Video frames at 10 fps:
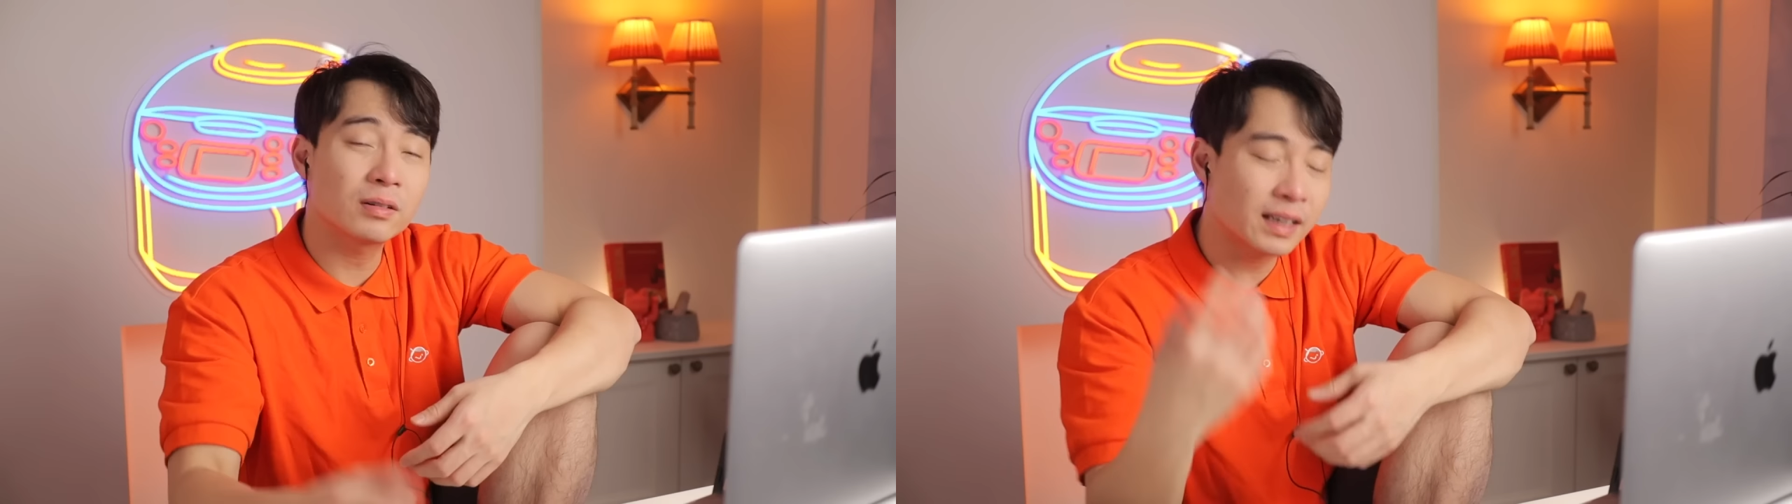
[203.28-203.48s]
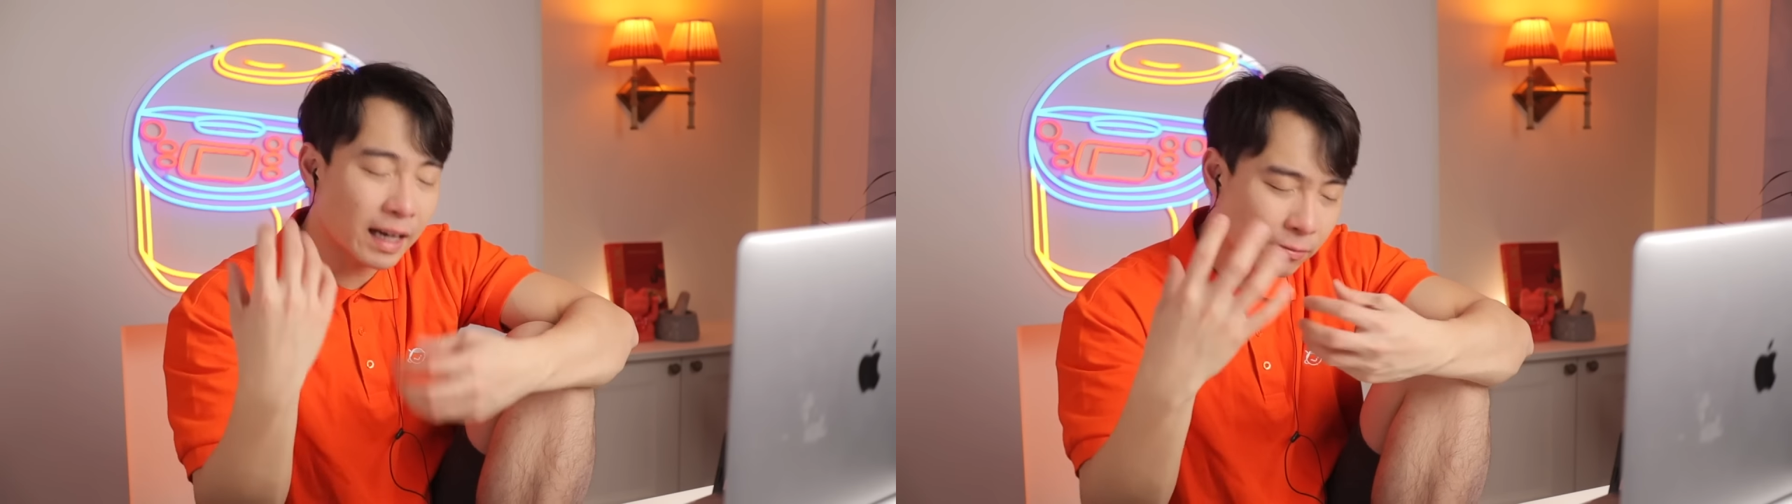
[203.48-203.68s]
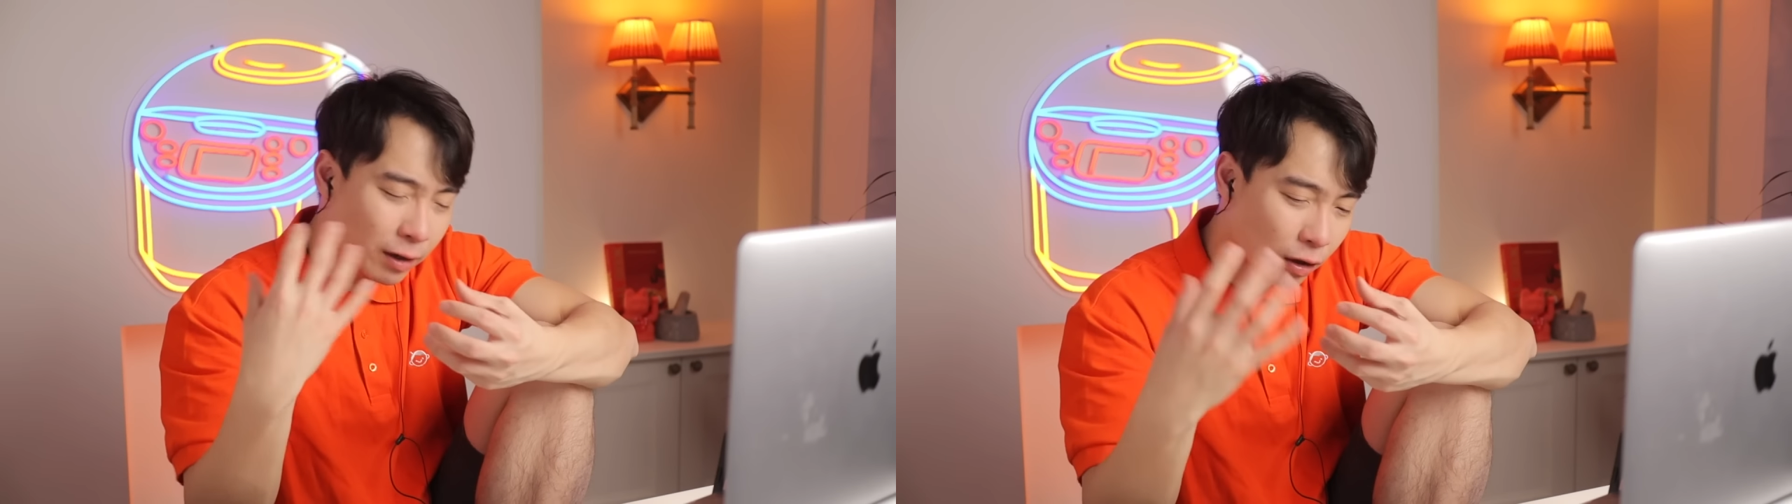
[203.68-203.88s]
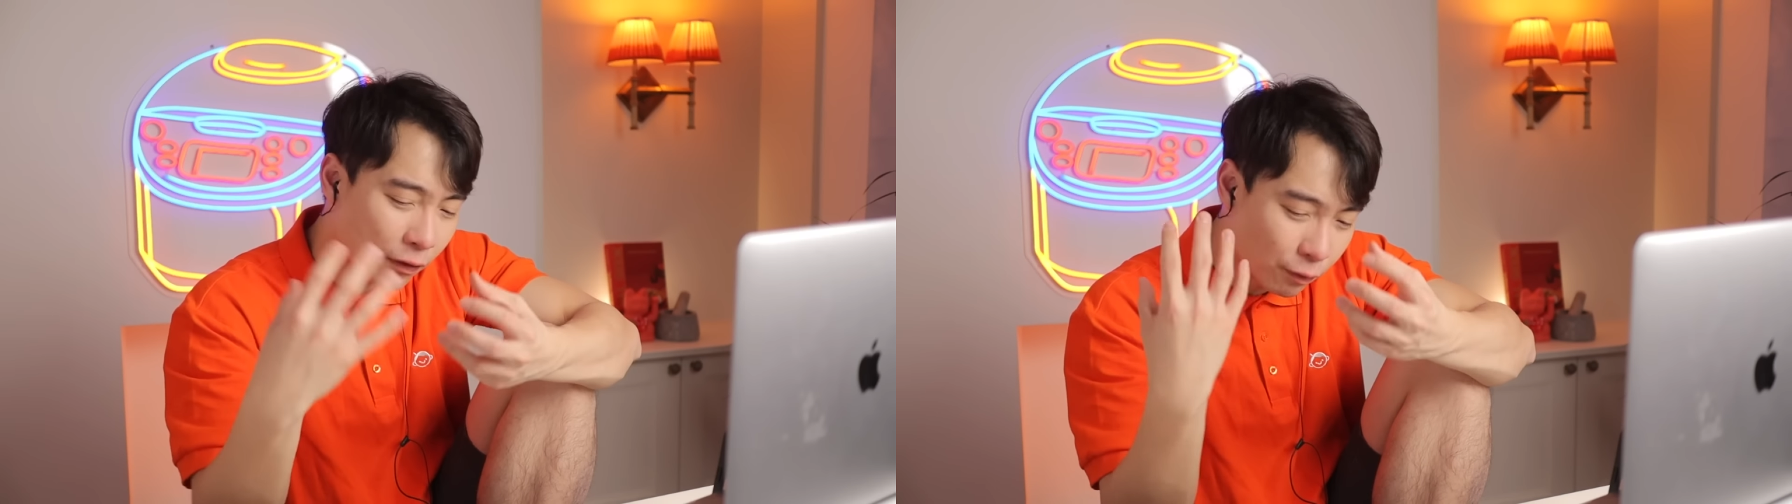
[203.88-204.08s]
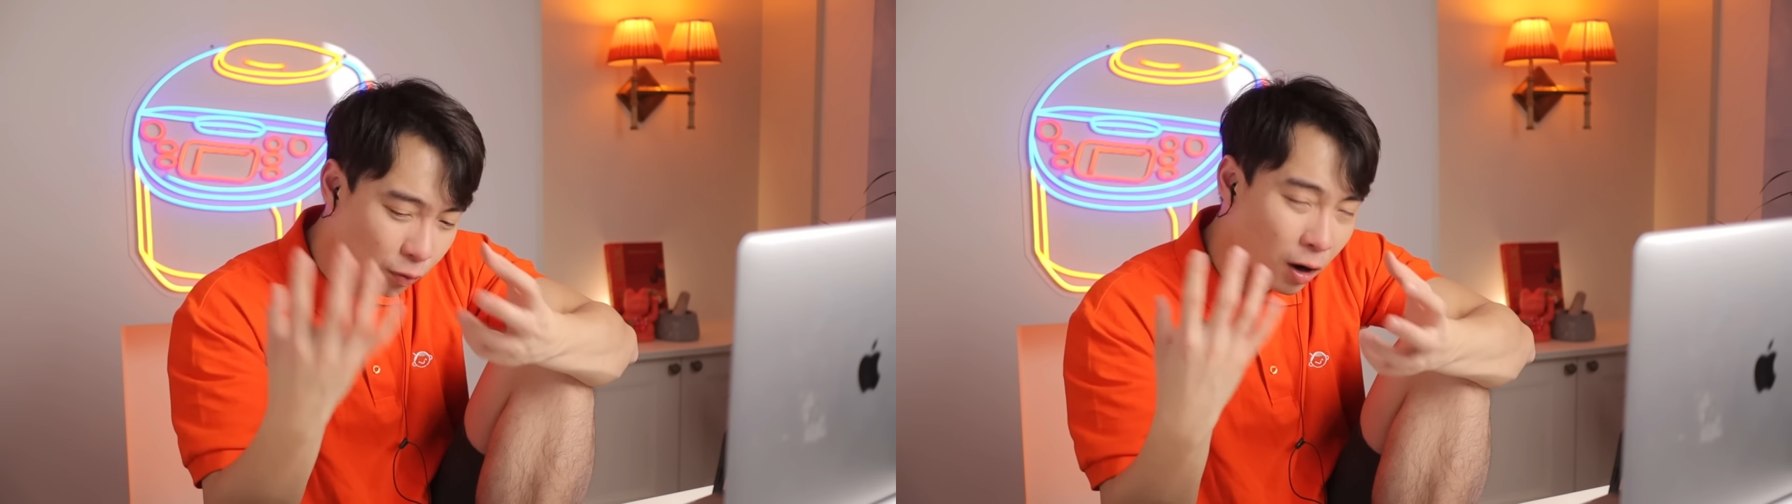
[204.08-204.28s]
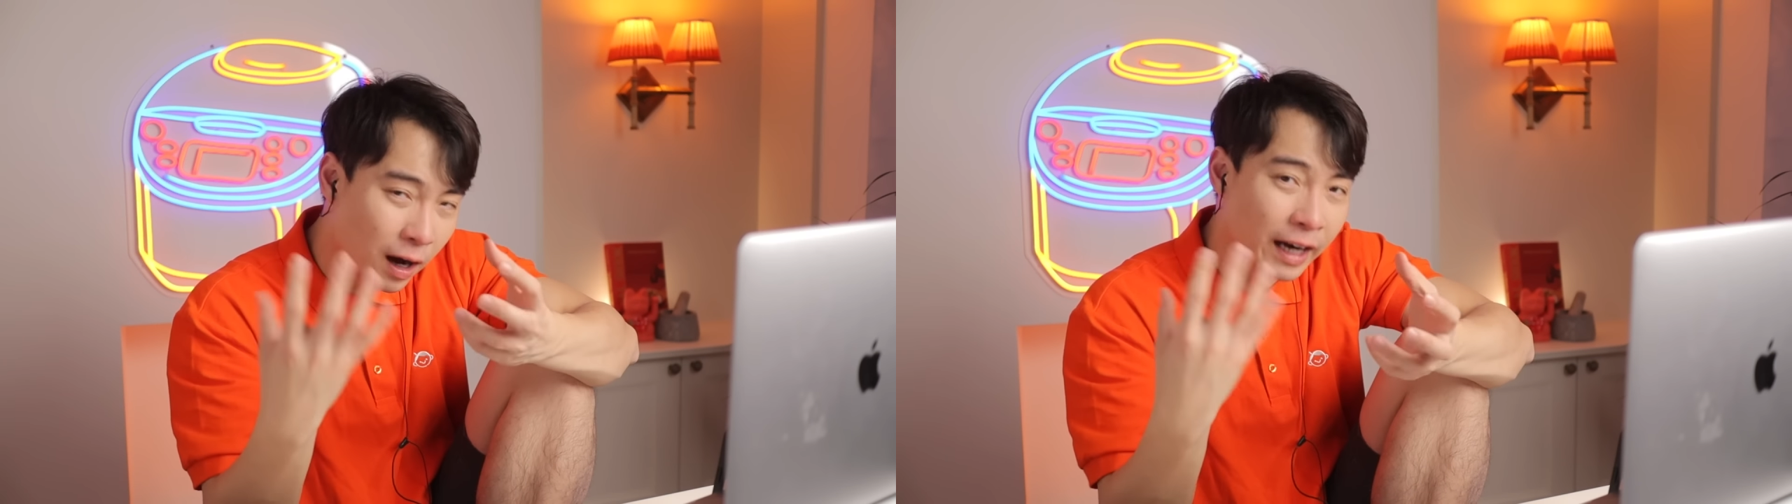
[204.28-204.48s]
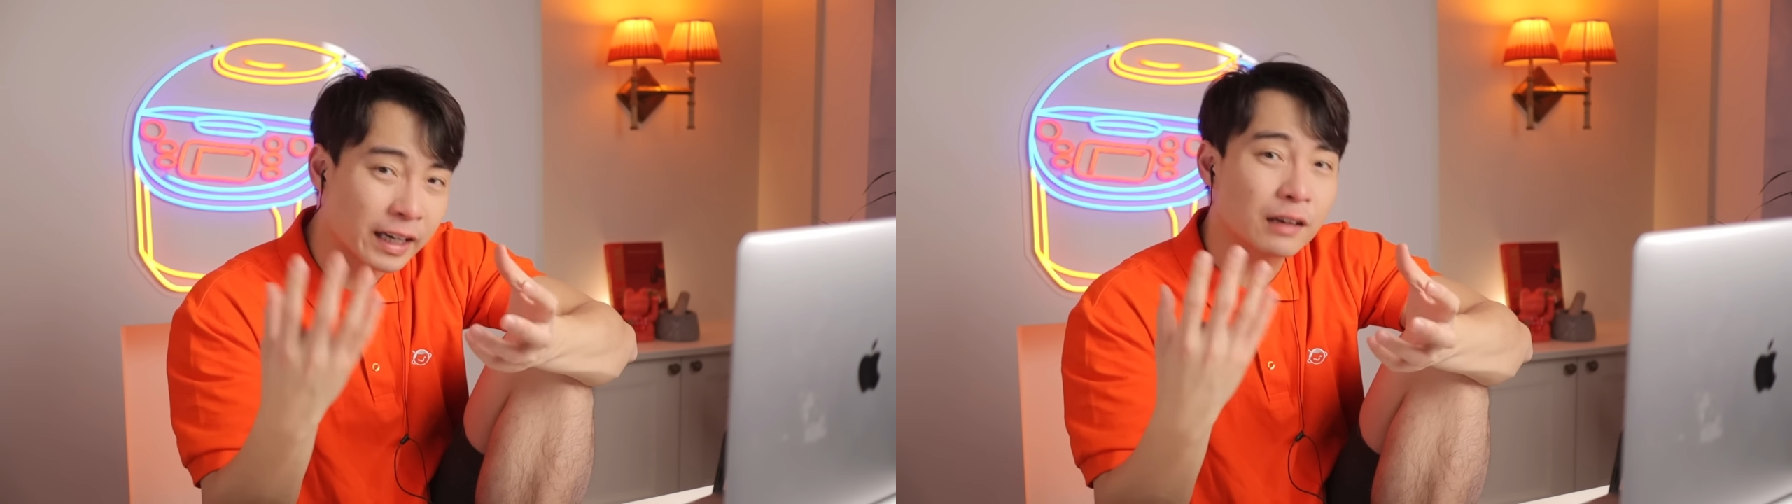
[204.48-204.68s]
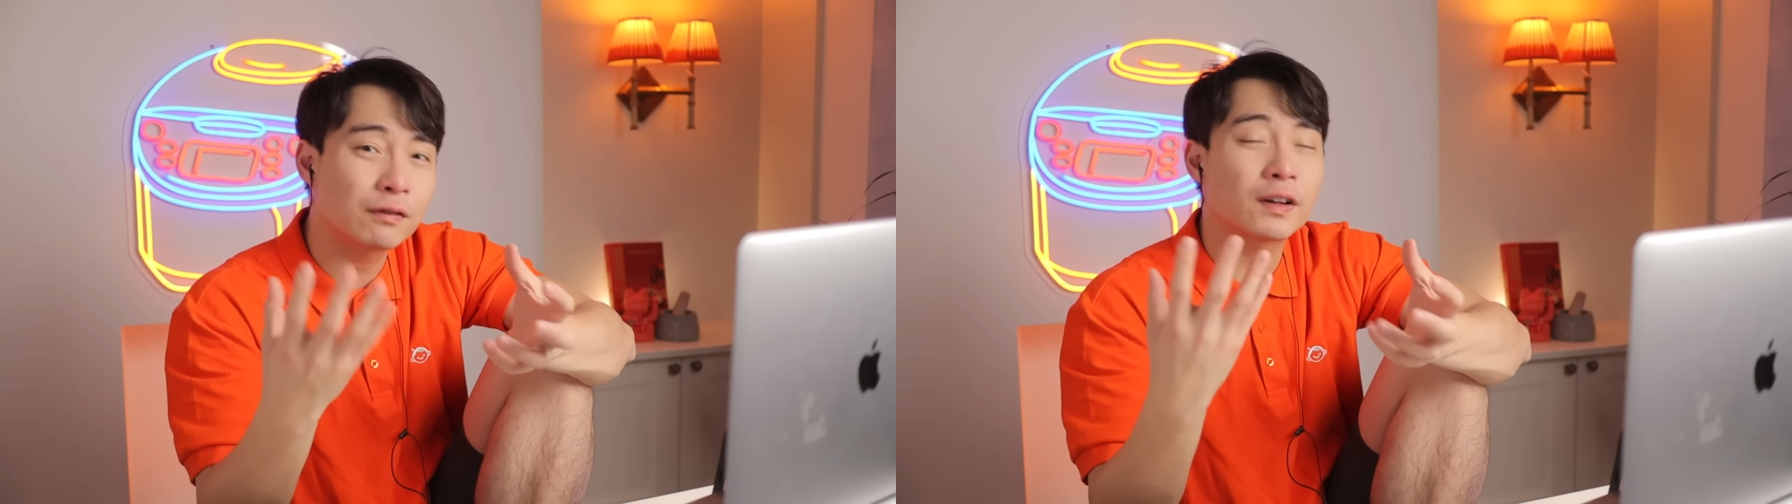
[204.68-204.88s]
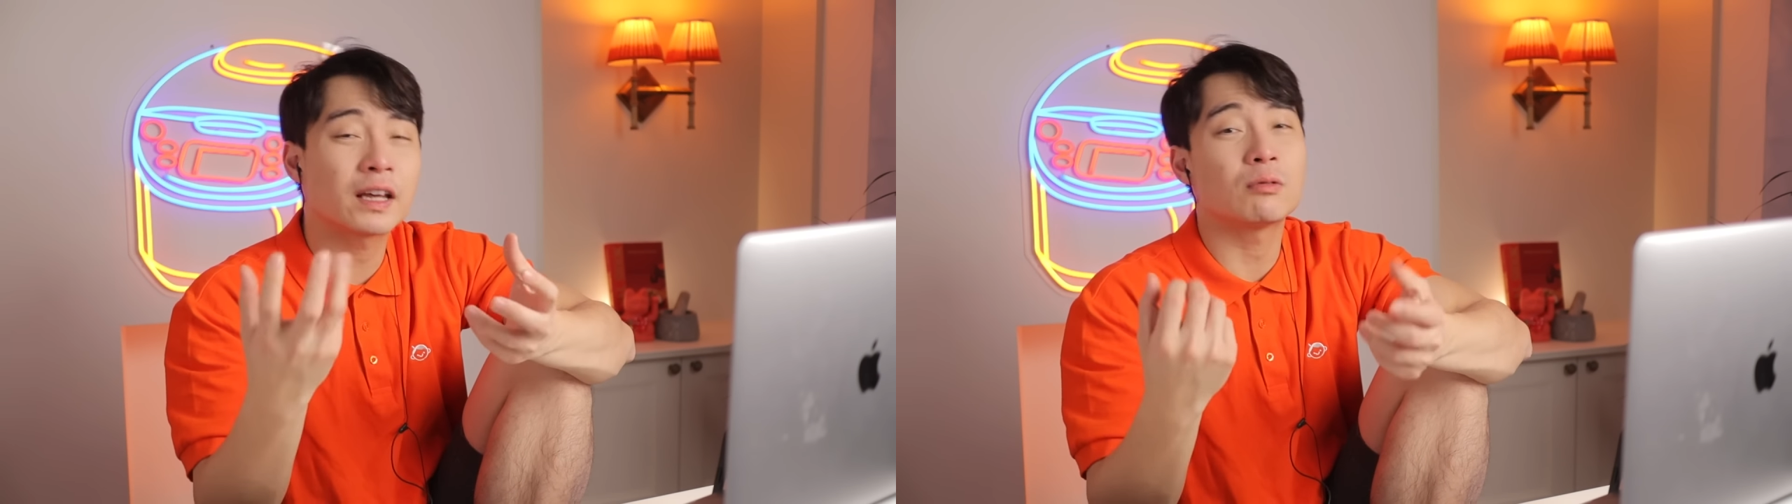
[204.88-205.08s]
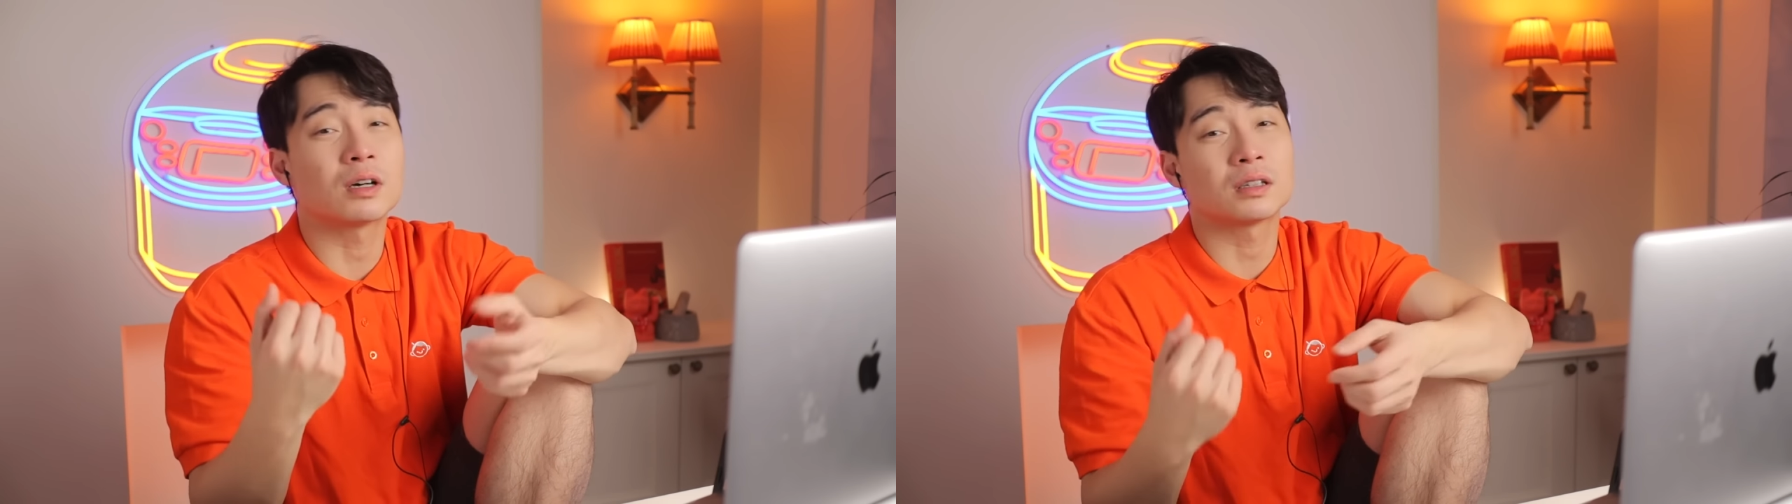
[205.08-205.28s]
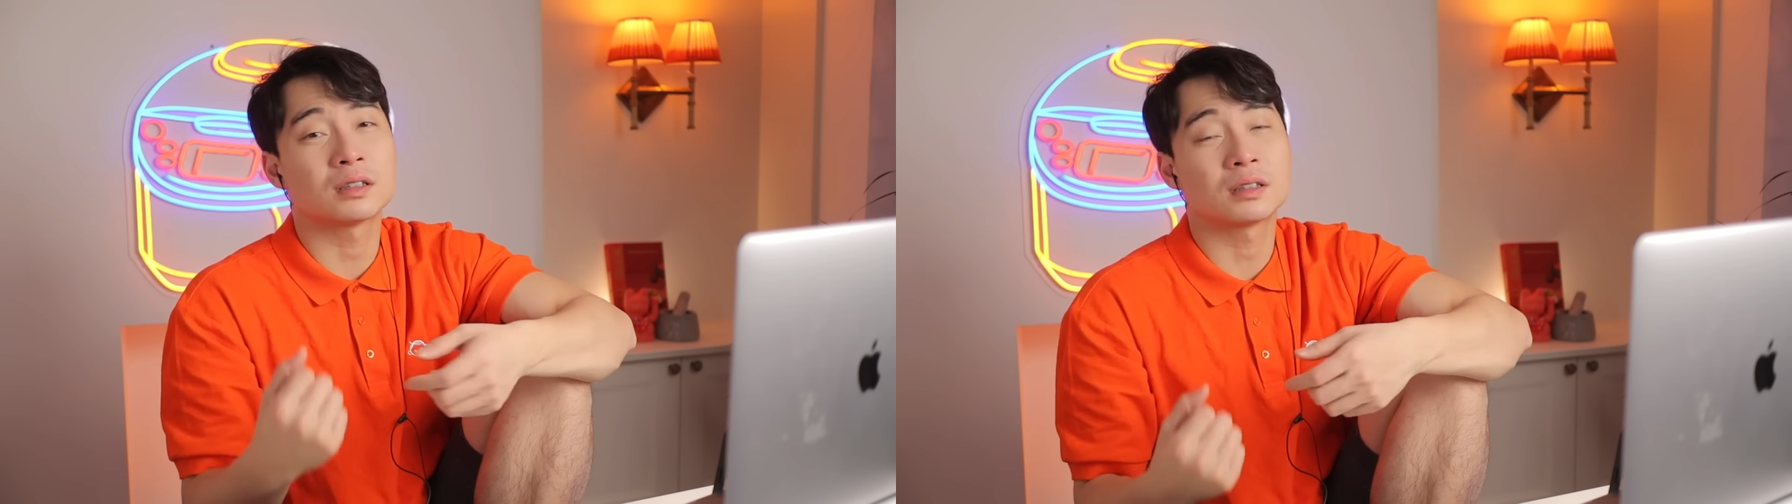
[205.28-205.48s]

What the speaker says: to get rid of raw onion flavor.